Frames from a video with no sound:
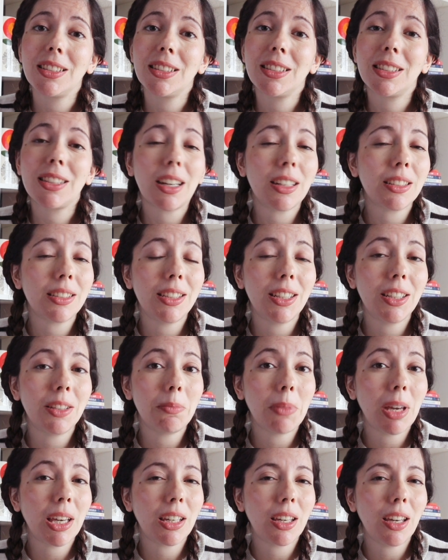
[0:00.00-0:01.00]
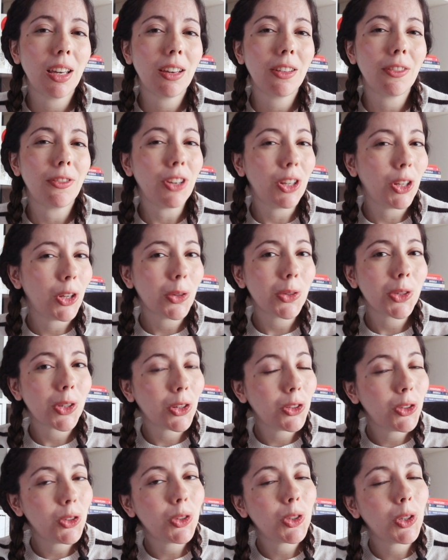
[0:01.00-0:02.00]
started making videos
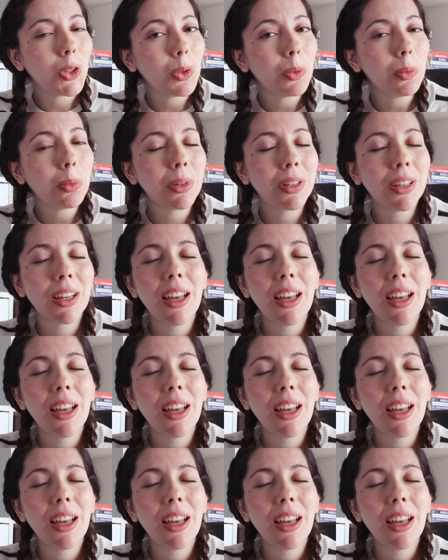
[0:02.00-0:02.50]
on YouTube.